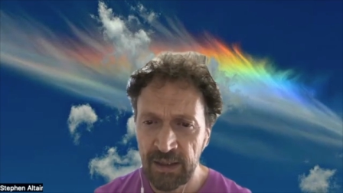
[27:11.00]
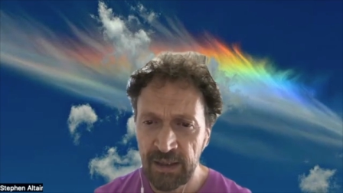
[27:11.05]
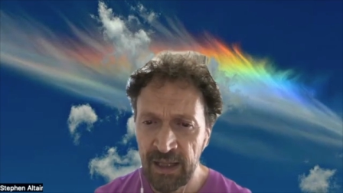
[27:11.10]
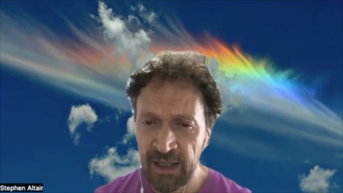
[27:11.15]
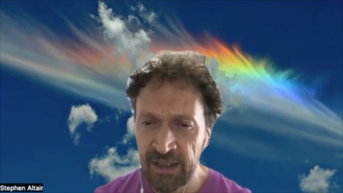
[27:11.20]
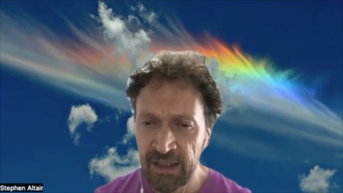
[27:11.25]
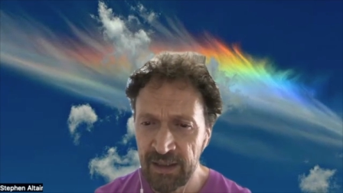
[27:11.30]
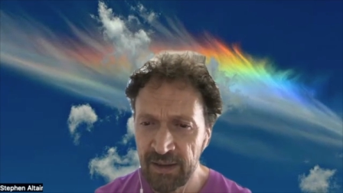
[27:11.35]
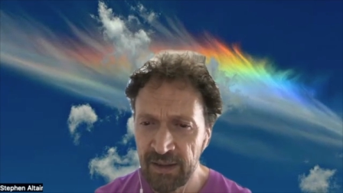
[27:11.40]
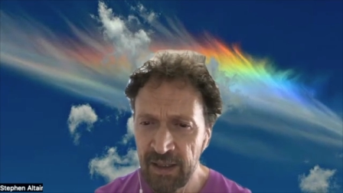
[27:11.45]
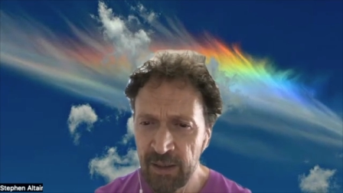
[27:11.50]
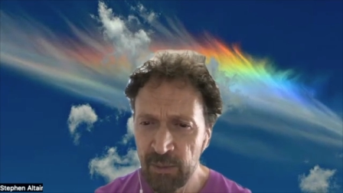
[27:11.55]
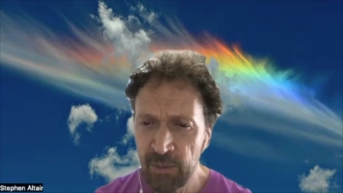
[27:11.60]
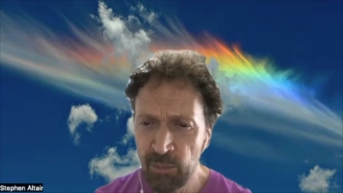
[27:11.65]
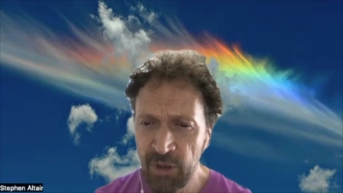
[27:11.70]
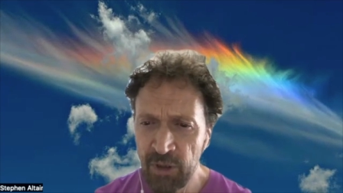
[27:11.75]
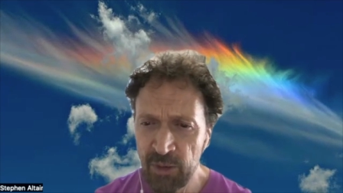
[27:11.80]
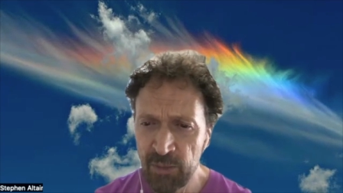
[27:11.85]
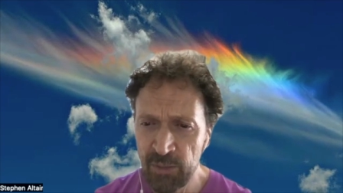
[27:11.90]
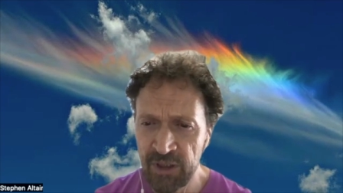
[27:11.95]
And at that
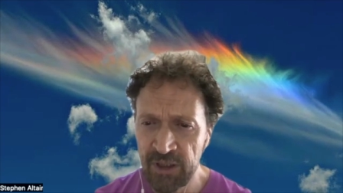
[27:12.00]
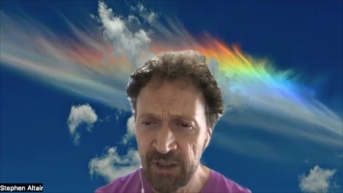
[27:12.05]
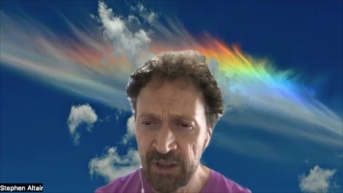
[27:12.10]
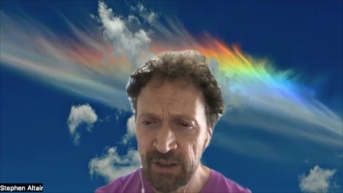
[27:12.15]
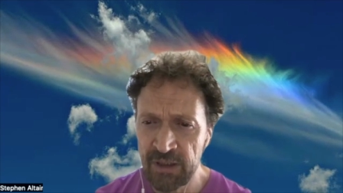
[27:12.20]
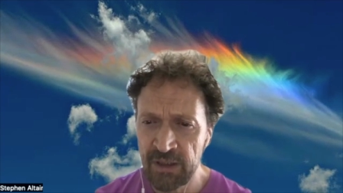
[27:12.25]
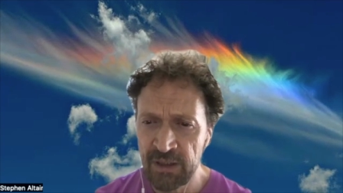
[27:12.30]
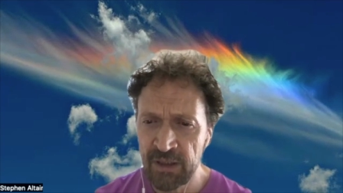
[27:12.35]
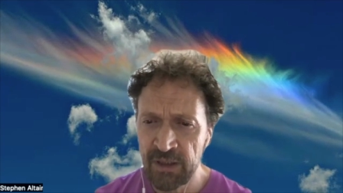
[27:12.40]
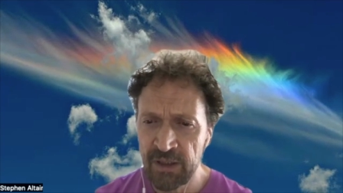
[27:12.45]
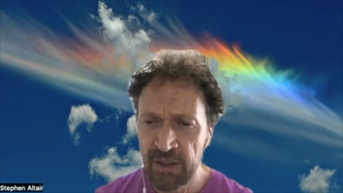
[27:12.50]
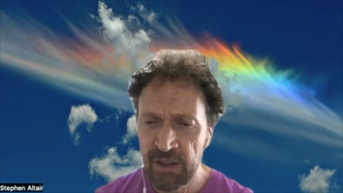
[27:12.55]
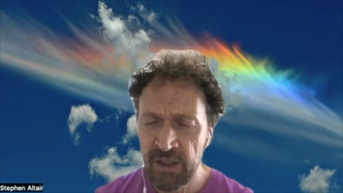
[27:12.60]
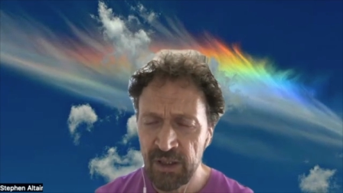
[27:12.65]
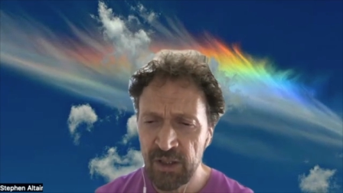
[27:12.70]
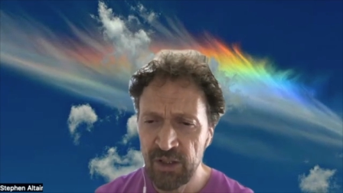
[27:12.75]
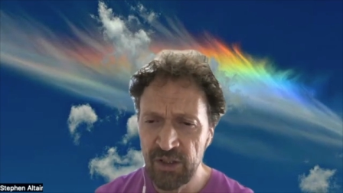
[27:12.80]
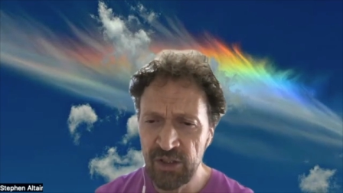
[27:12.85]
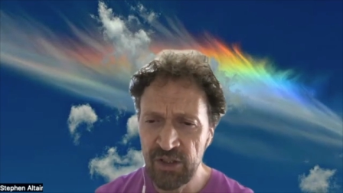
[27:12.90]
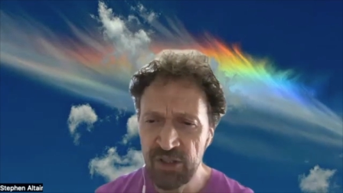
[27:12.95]
moment,
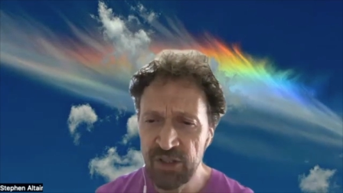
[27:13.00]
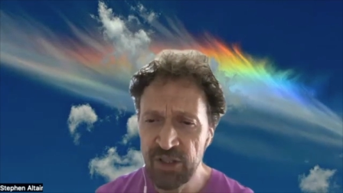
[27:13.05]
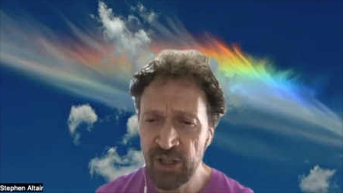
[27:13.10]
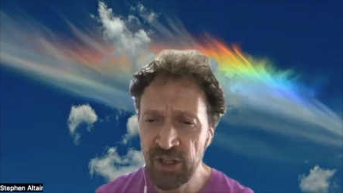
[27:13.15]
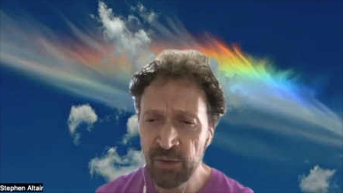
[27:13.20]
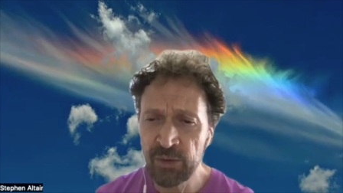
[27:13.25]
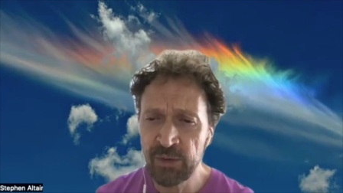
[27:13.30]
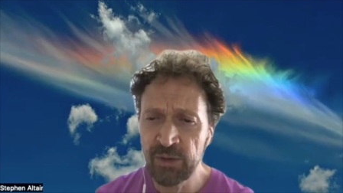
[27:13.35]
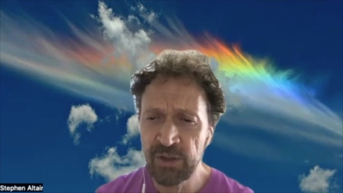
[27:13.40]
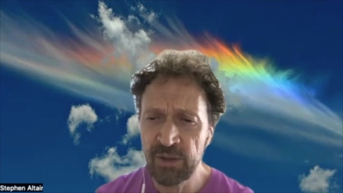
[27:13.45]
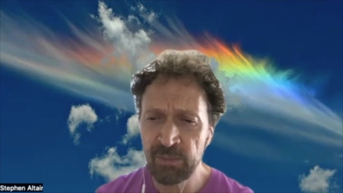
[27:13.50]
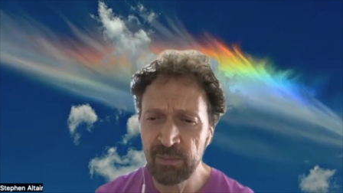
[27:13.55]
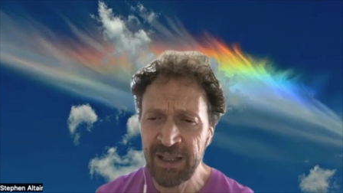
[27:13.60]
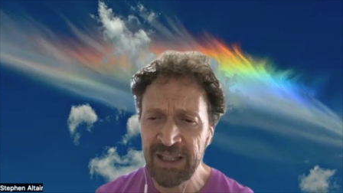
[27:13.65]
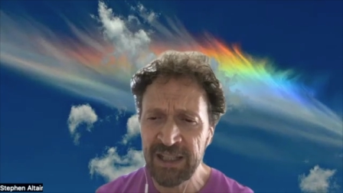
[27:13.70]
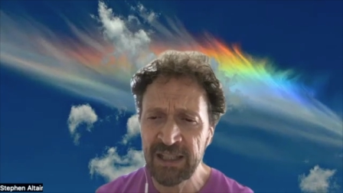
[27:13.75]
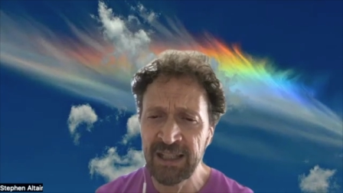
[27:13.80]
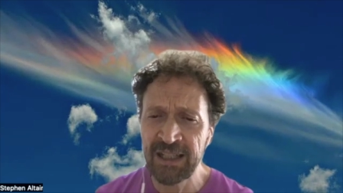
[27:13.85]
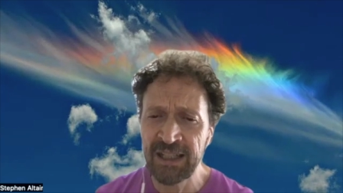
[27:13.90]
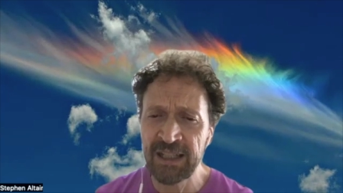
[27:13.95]
don't
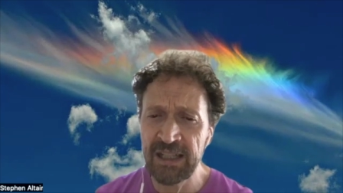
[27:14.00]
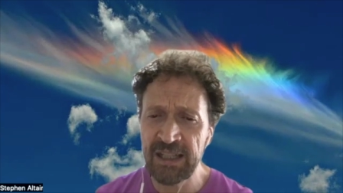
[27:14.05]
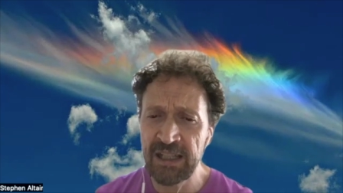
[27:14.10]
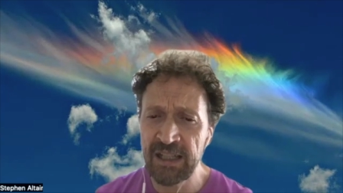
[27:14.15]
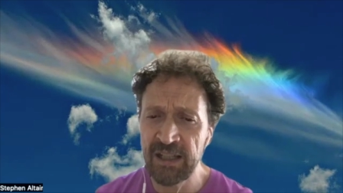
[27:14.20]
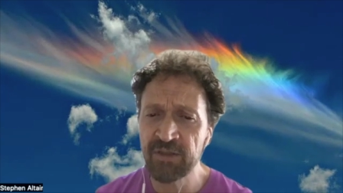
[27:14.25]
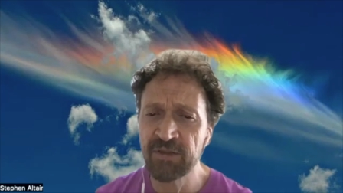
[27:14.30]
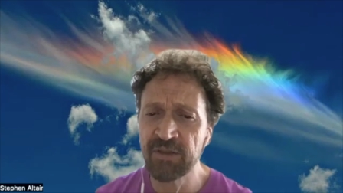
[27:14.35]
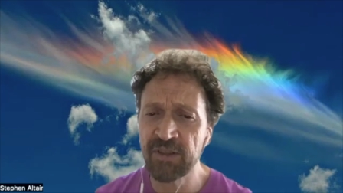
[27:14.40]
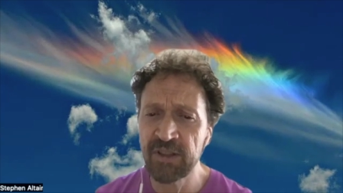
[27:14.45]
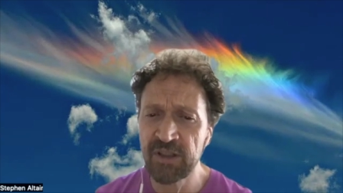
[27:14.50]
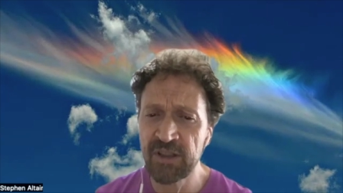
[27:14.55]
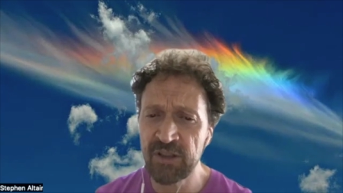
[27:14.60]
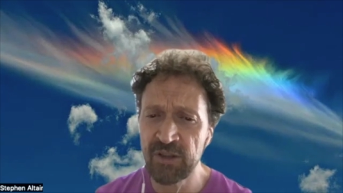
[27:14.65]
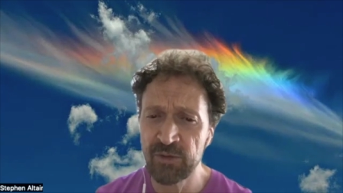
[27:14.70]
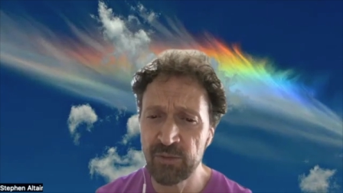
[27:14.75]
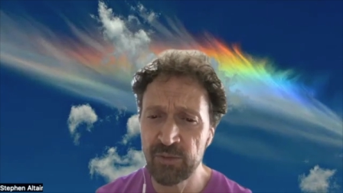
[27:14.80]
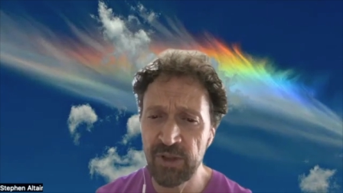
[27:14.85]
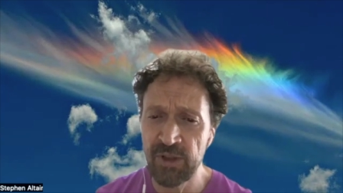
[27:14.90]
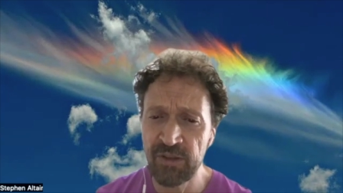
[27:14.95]
make any effort
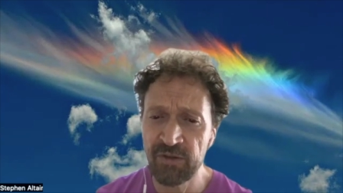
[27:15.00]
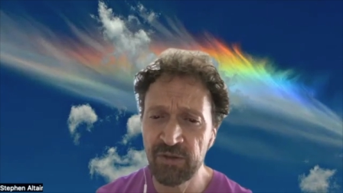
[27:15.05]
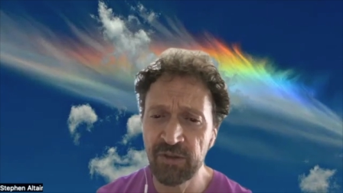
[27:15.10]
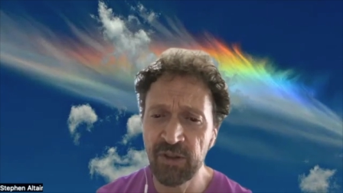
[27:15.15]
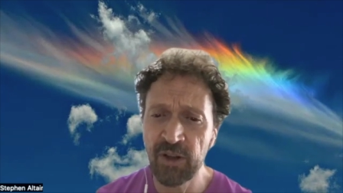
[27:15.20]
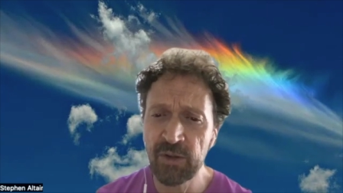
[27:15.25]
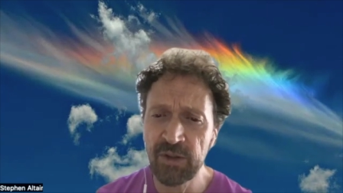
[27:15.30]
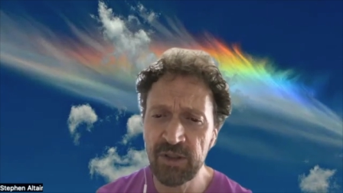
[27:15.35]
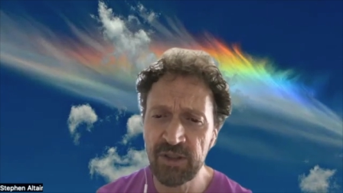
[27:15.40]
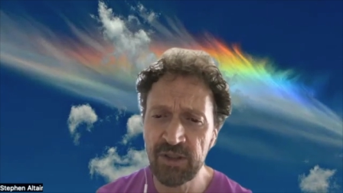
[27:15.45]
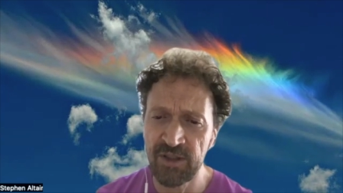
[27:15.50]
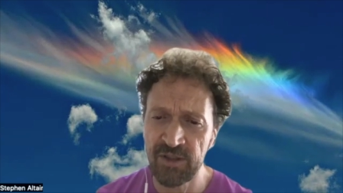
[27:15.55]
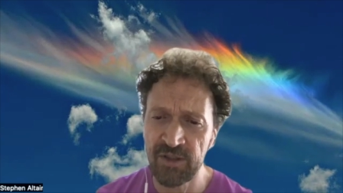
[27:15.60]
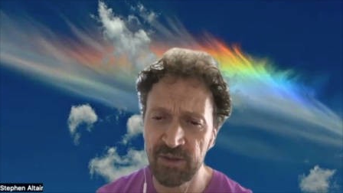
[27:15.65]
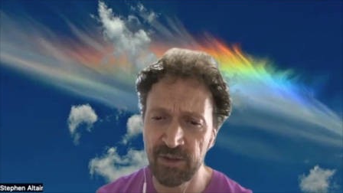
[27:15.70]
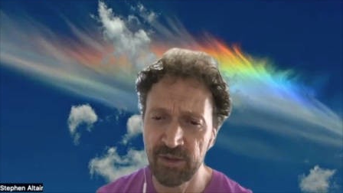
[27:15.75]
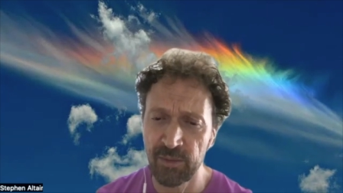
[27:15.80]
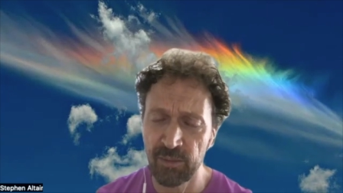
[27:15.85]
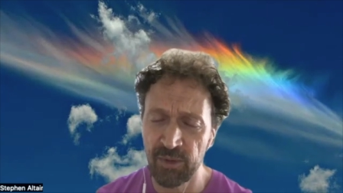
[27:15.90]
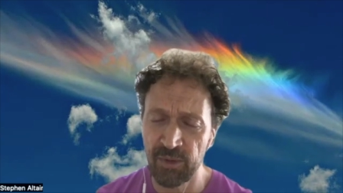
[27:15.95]
to refocus
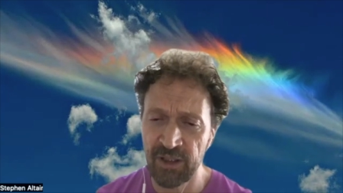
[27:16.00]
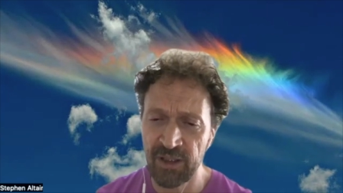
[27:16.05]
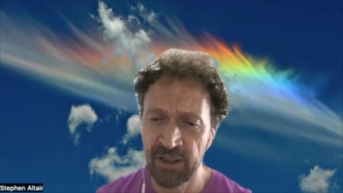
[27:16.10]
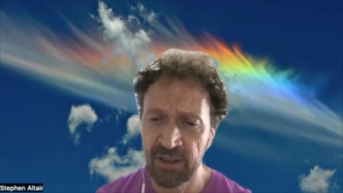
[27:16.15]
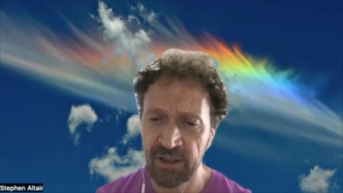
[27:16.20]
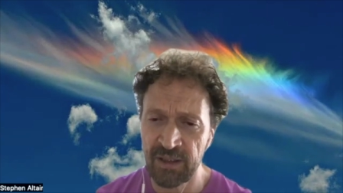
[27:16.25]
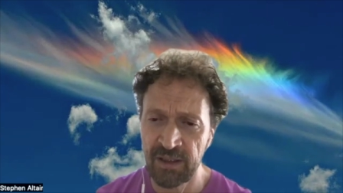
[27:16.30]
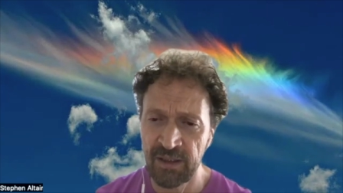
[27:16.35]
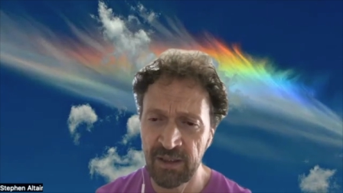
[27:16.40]
on the breath.